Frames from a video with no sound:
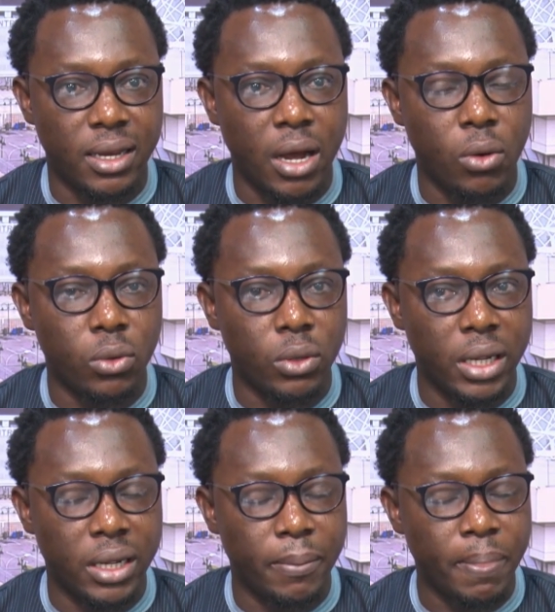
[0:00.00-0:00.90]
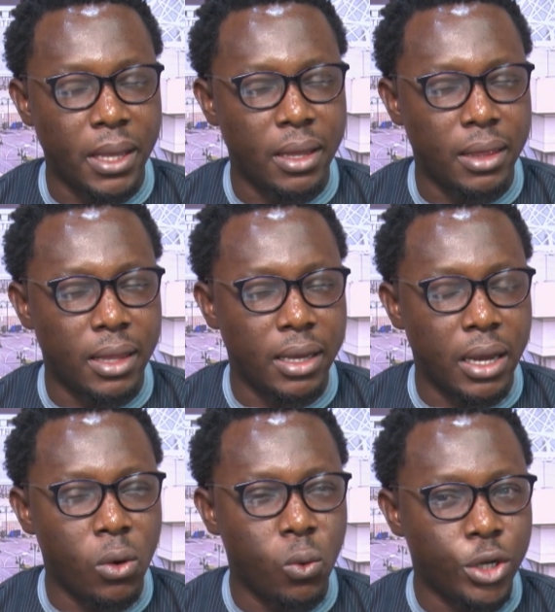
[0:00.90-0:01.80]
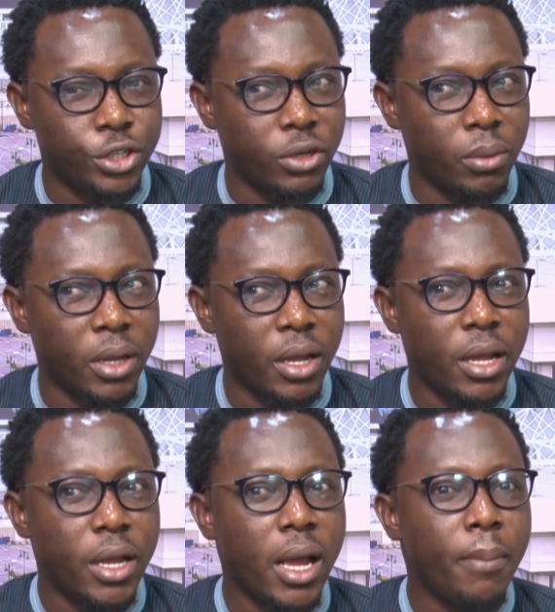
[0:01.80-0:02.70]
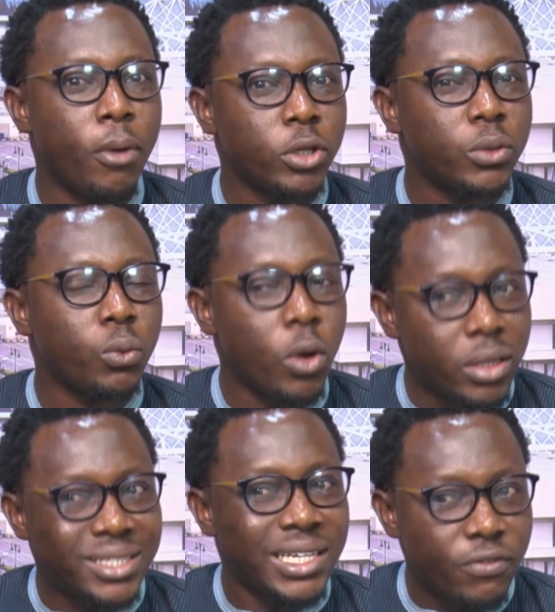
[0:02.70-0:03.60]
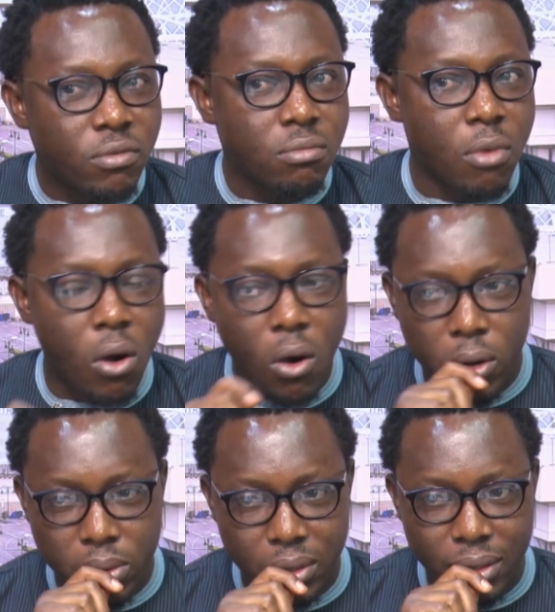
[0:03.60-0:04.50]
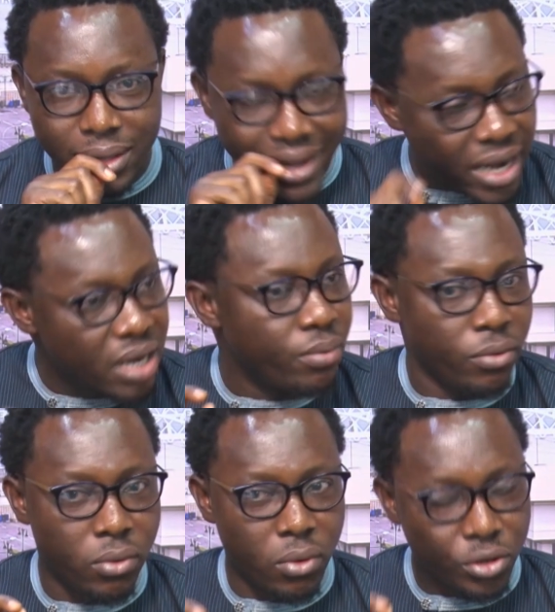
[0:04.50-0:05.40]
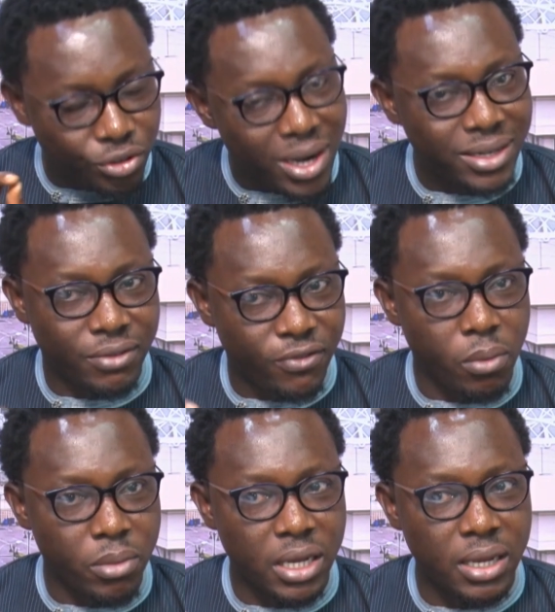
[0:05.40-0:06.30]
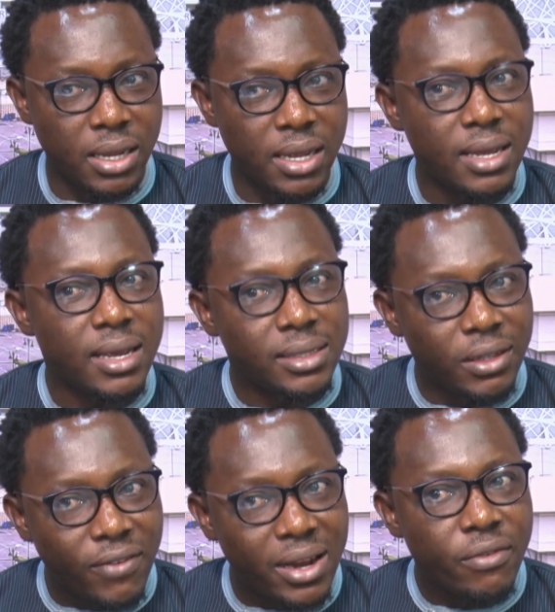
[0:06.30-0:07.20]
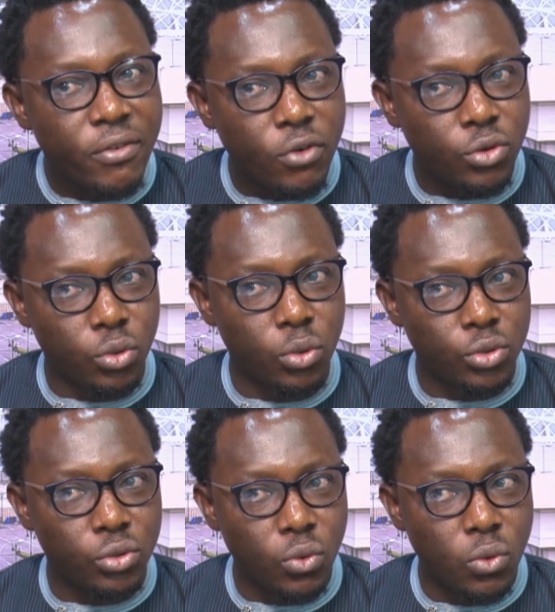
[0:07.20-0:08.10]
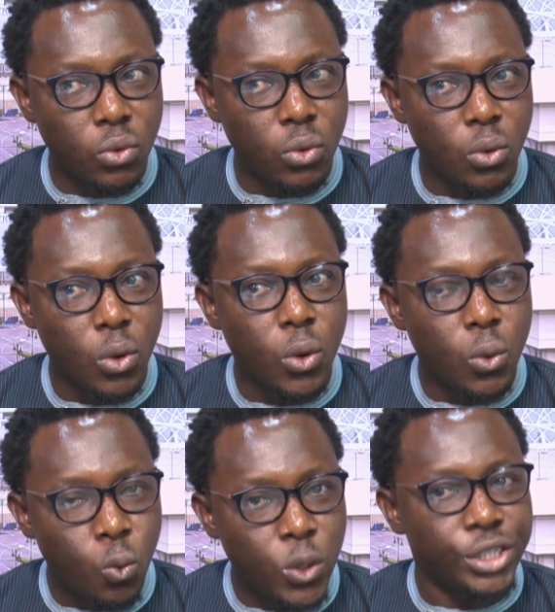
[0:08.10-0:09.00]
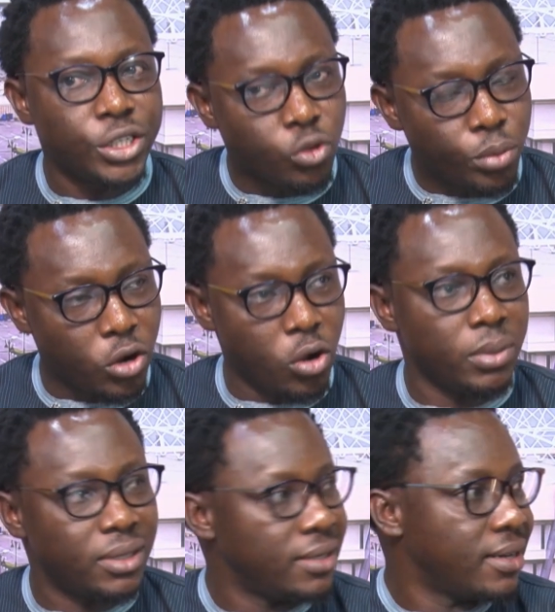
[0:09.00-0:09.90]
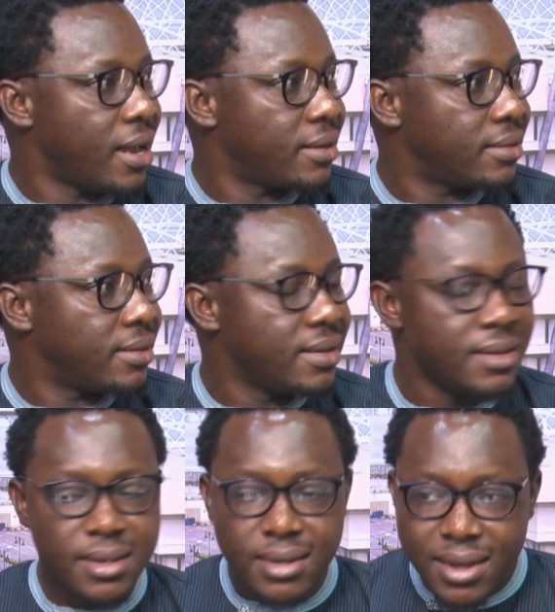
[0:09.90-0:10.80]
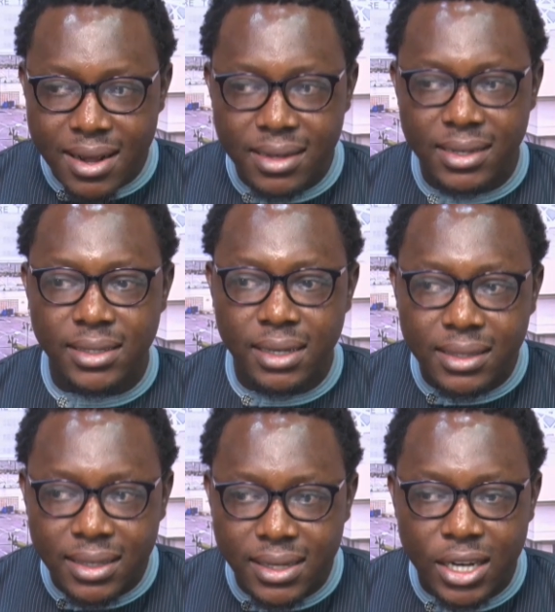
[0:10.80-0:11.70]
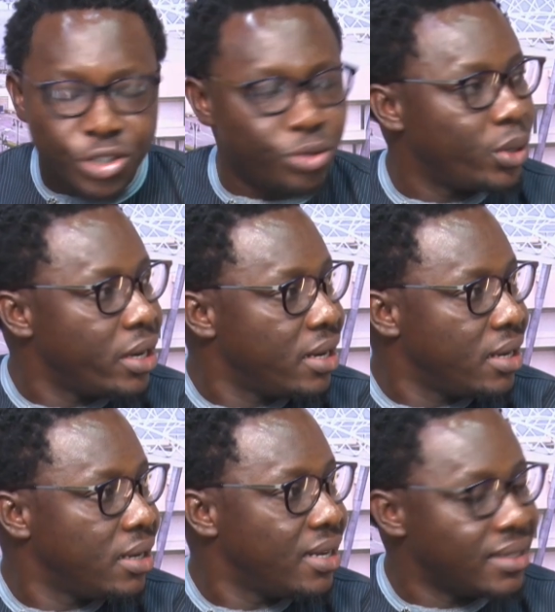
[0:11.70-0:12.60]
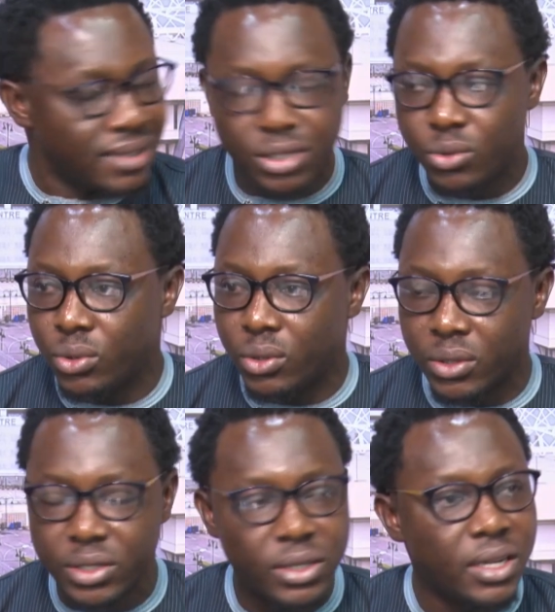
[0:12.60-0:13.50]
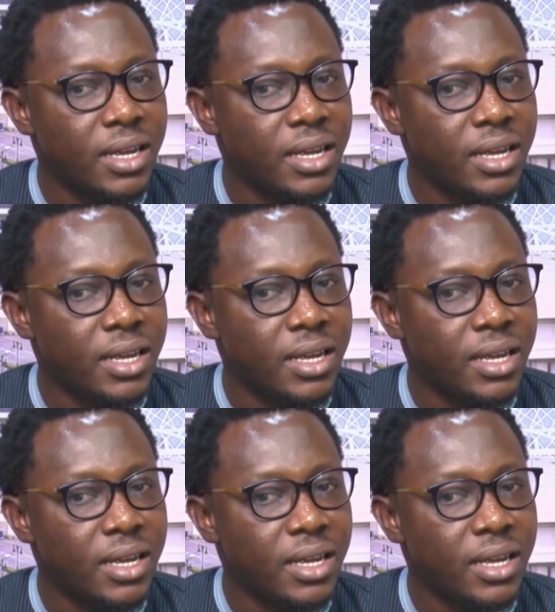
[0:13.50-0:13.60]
own wisdom. But what is even more terrible or tragic for me is the fact that even for those who wishes to become teachers, the condition, the teacher training institutions,